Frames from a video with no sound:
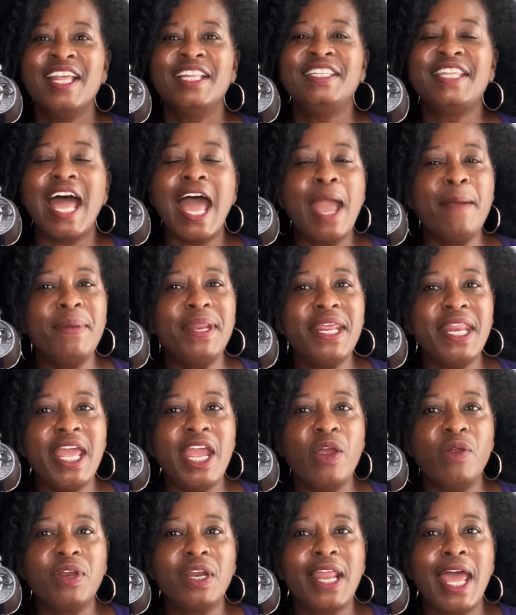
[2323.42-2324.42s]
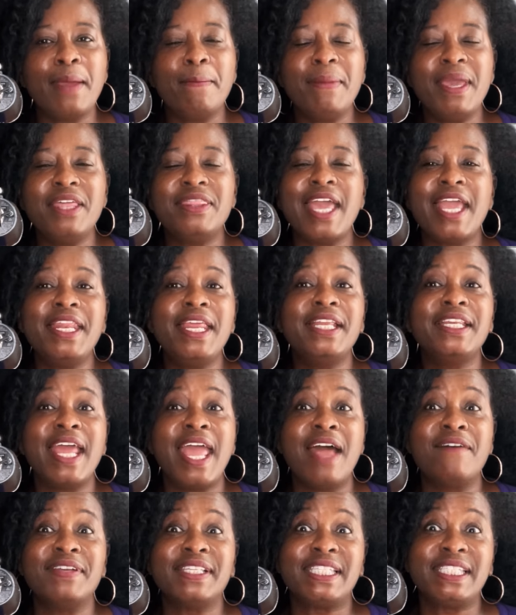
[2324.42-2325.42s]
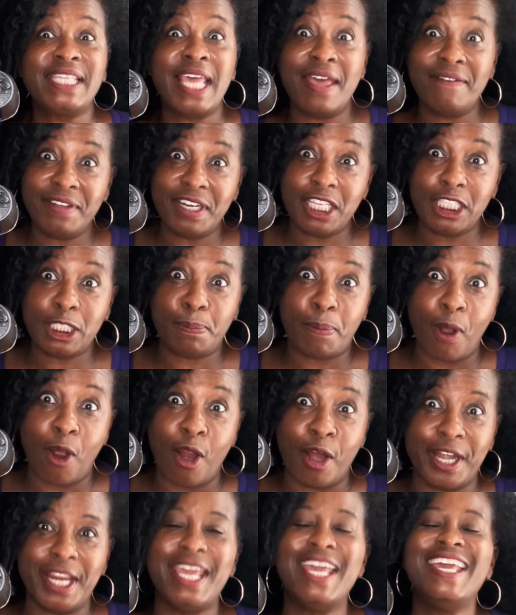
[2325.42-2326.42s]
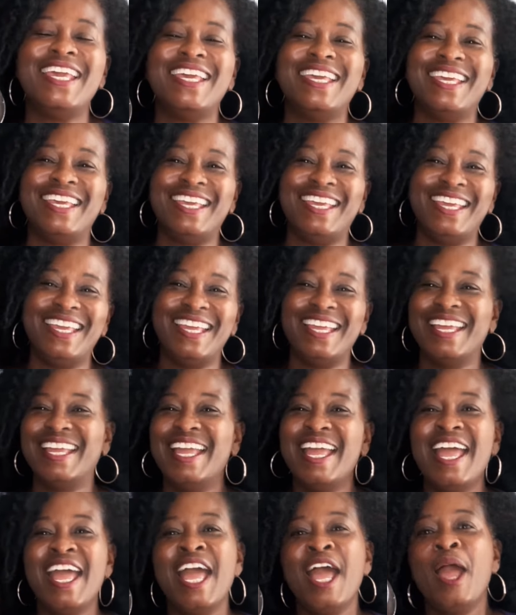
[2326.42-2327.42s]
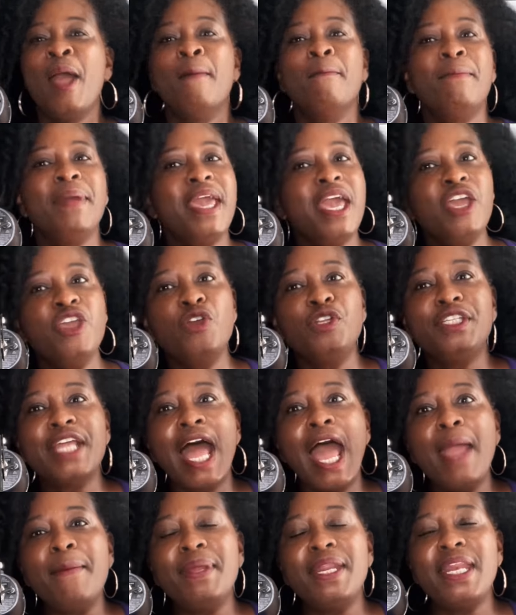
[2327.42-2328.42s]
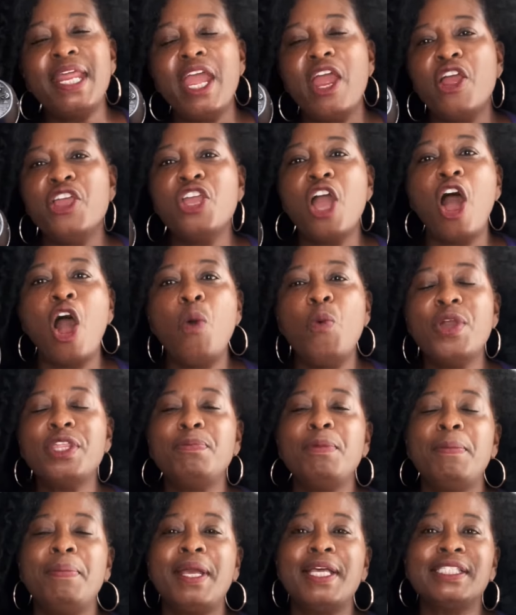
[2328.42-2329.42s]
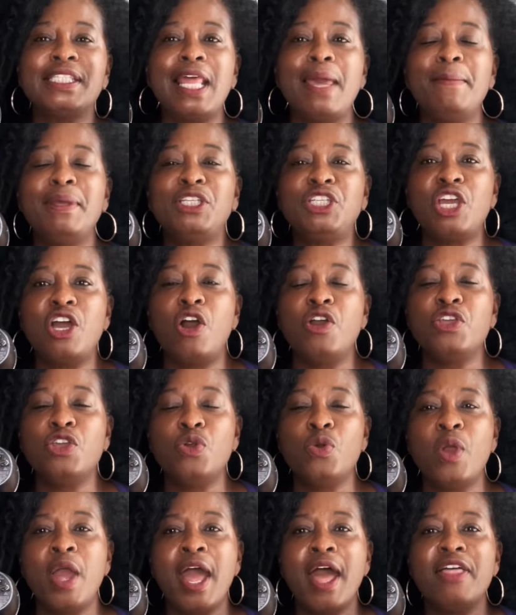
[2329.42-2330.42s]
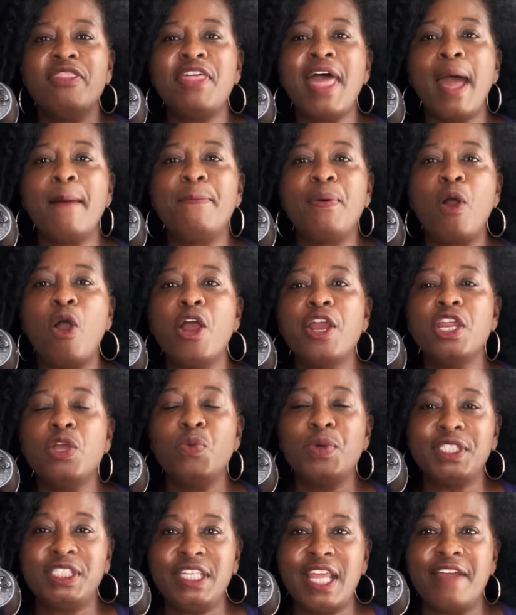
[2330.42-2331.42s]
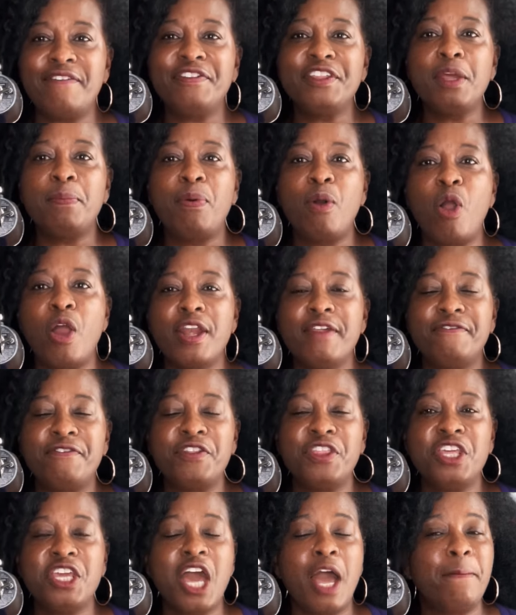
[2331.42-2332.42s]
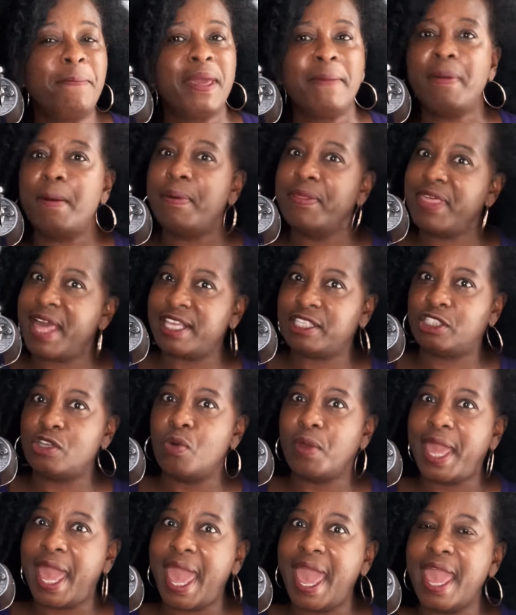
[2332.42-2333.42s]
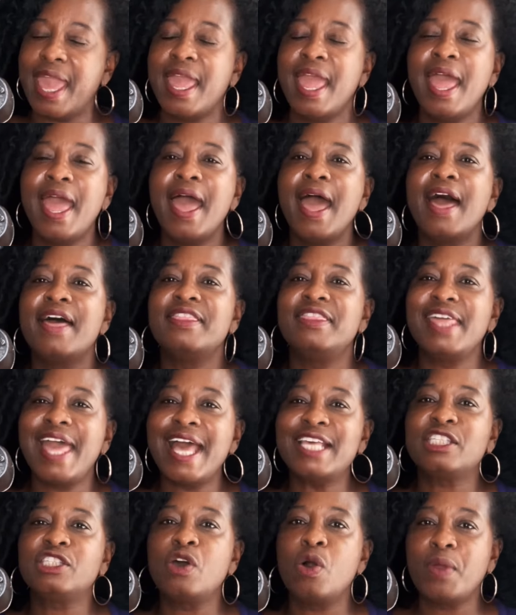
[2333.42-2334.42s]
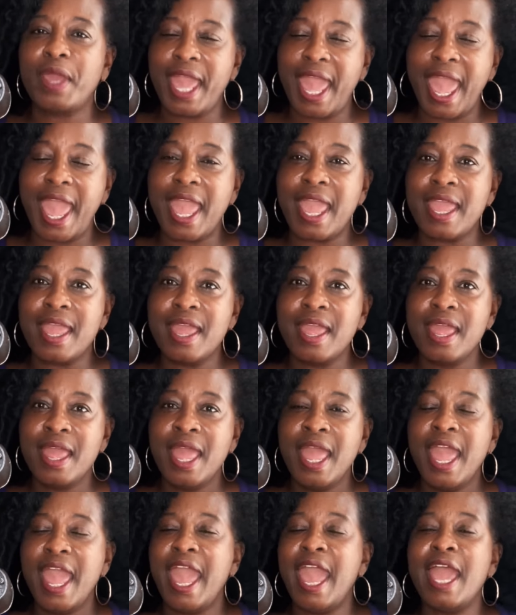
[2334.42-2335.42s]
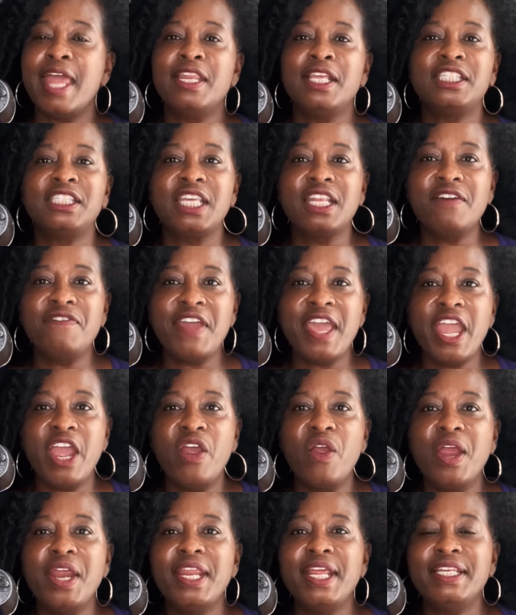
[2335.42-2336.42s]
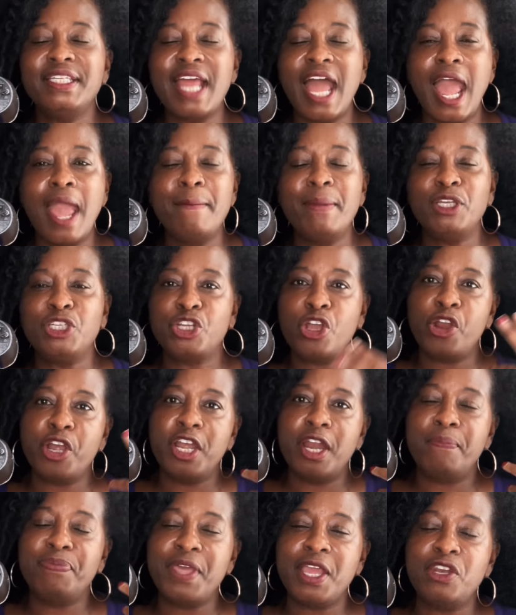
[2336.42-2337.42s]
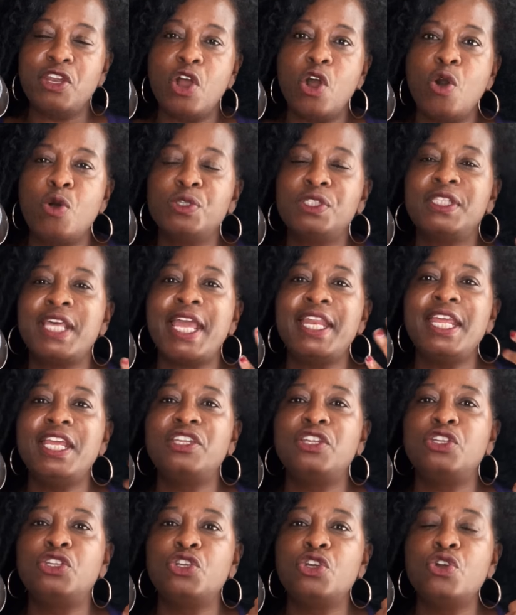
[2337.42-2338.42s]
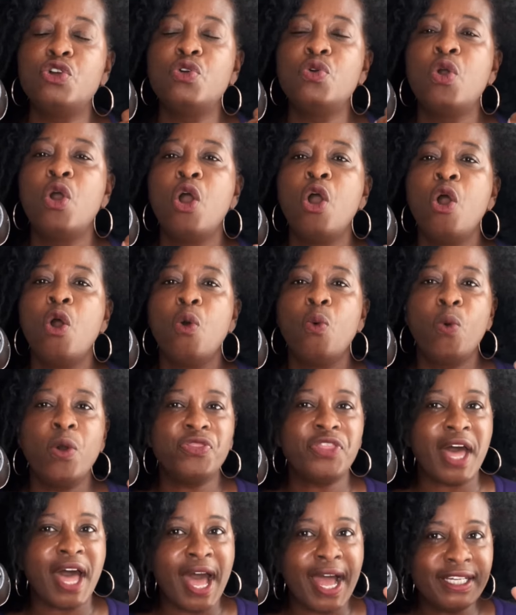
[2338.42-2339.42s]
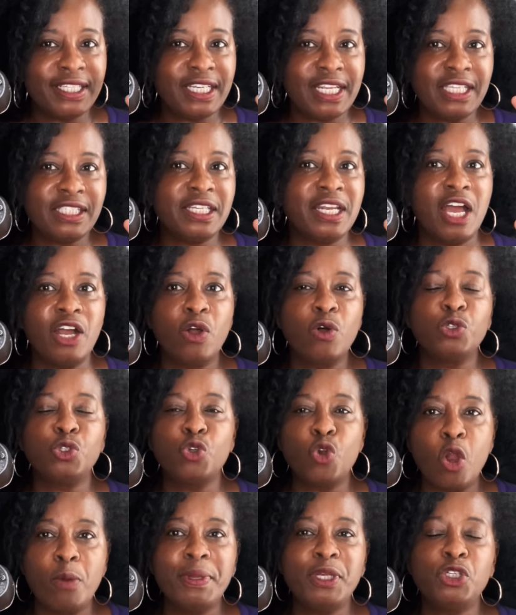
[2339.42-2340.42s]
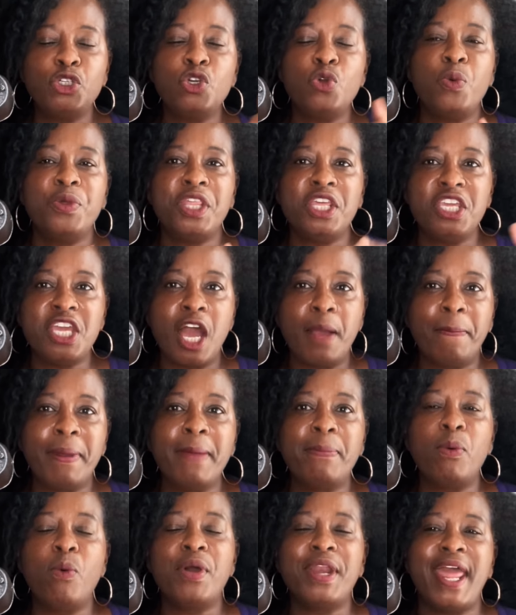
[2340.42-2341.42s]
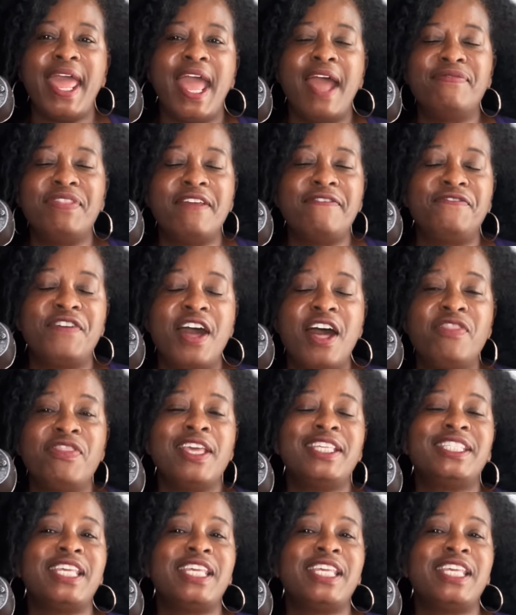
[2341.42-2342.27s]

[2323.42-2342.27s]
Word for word: Dymond and Aaron are like me. They need to have a seventies party. Me and you, Dymond and Aaron, y'all with me, because let me tell you, that party was definitely a party for the young people, but that's okay. That's okay. And instead of Aaron and Dymond turning up their nose, they need to do what the aunties and uncles normally do when the young people want to have their fun. They